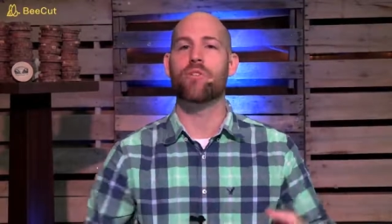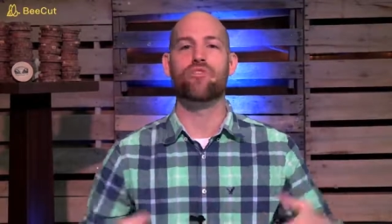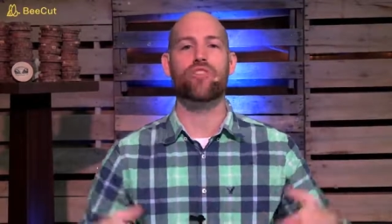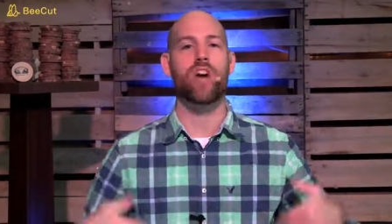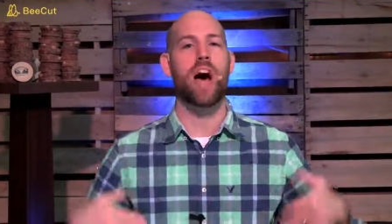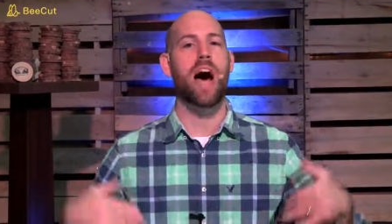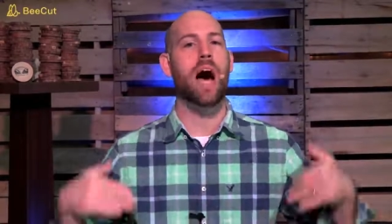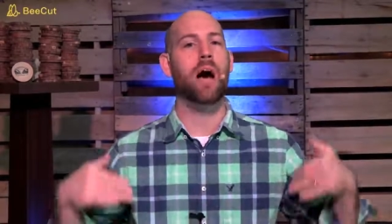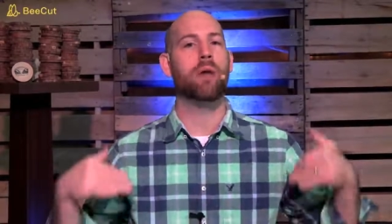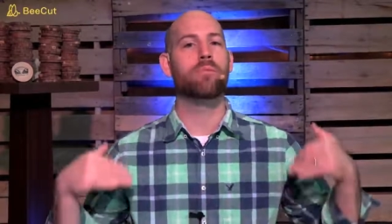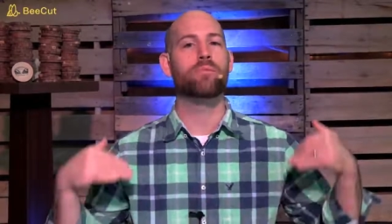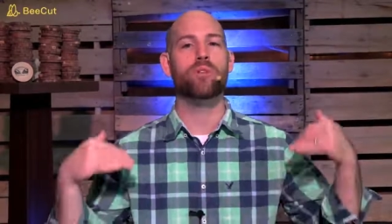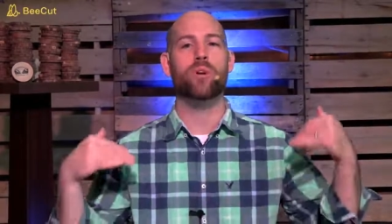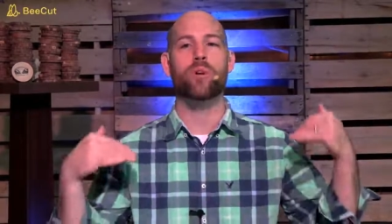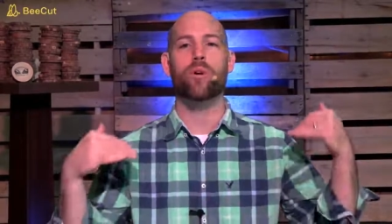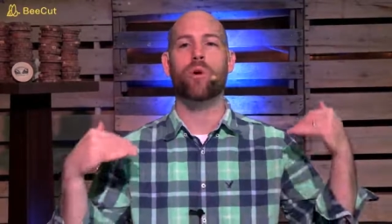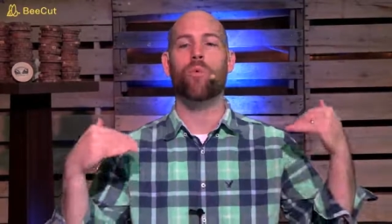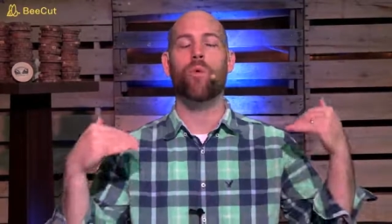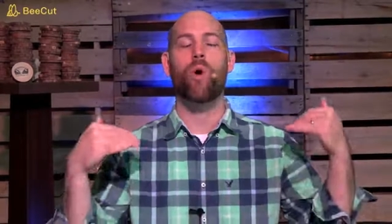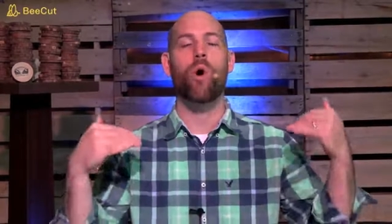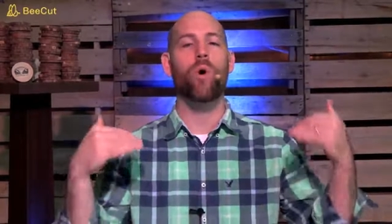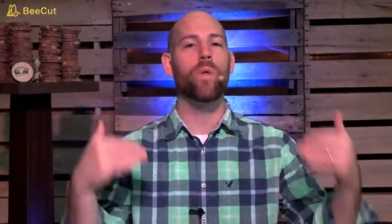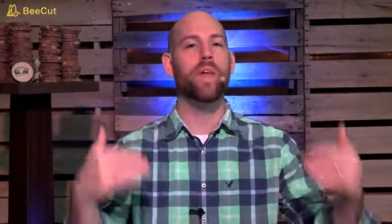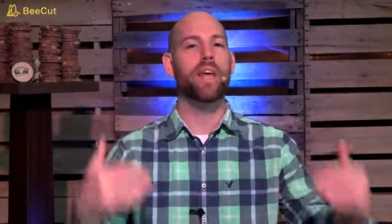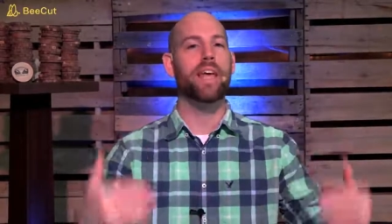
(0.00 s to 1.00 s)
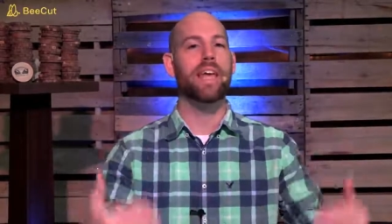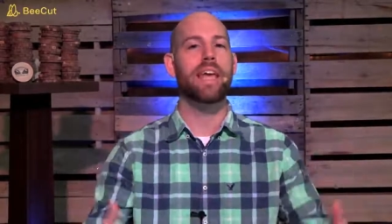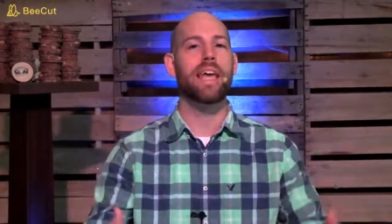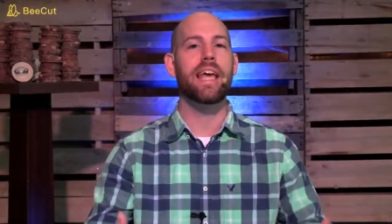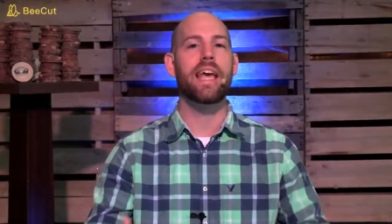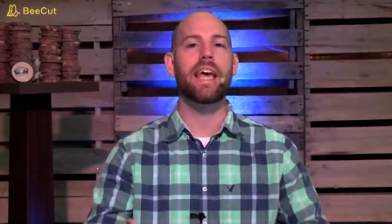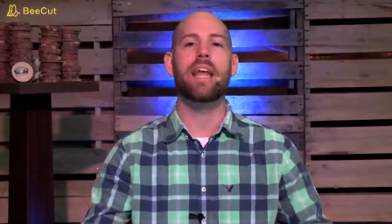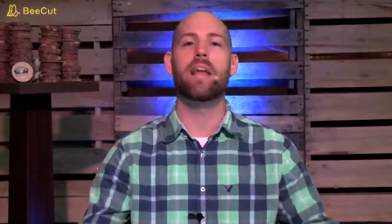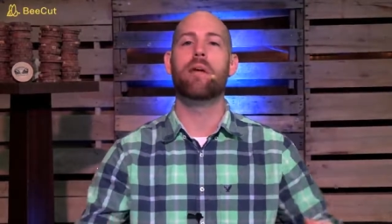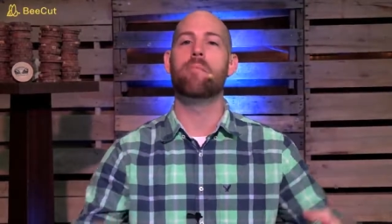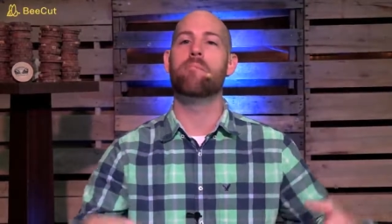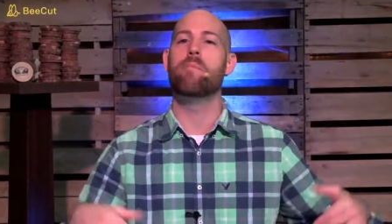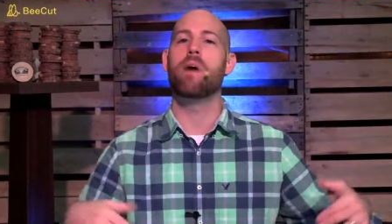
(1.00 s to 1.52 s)
jobs are rolling
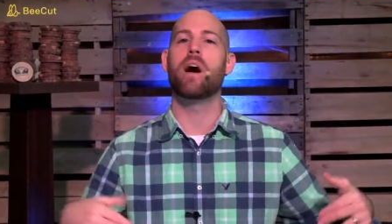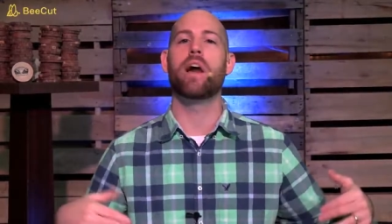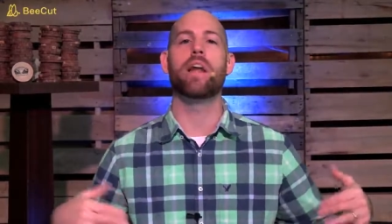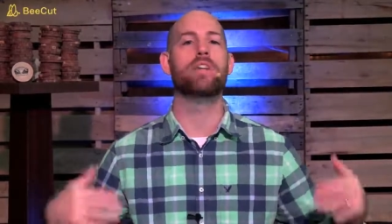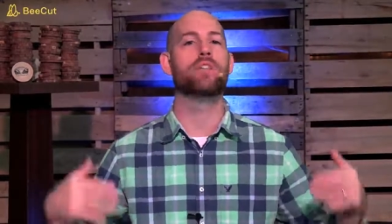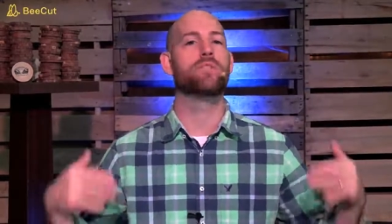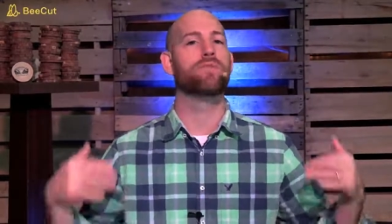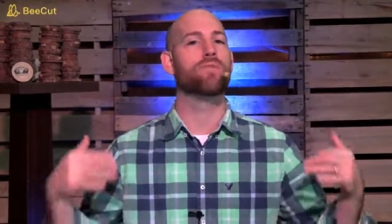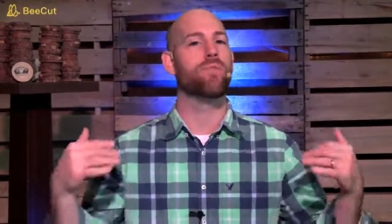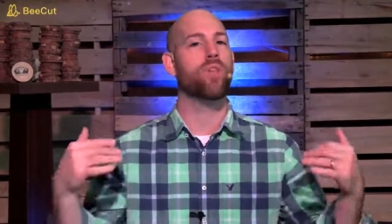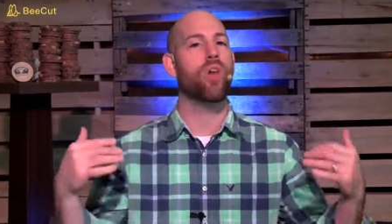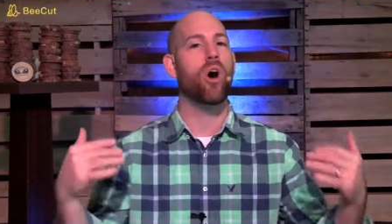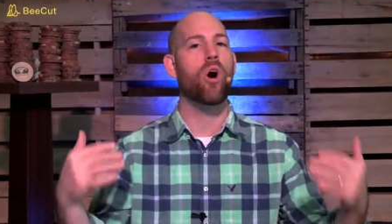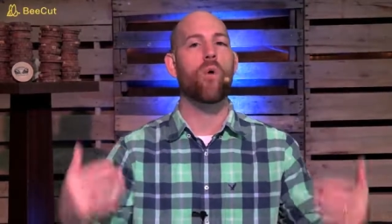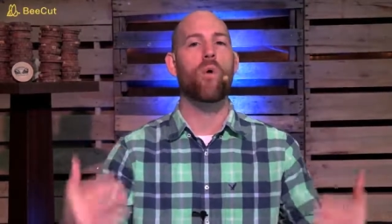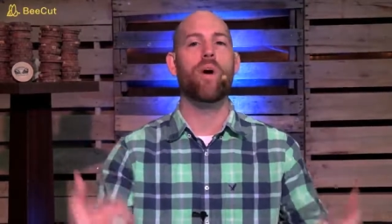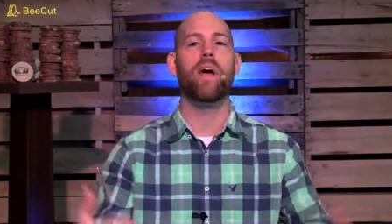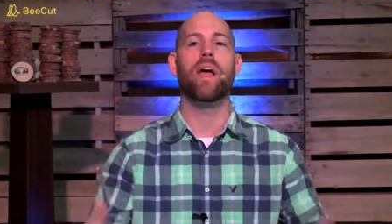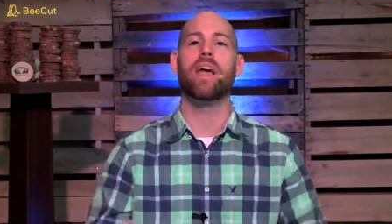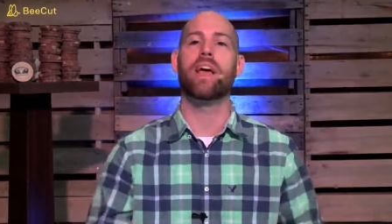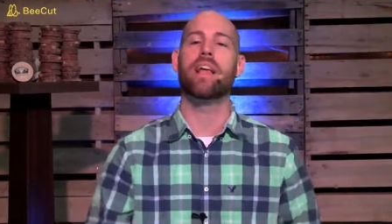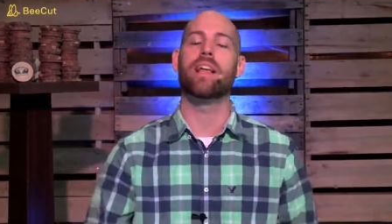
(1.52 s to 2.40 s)
in and money's flowing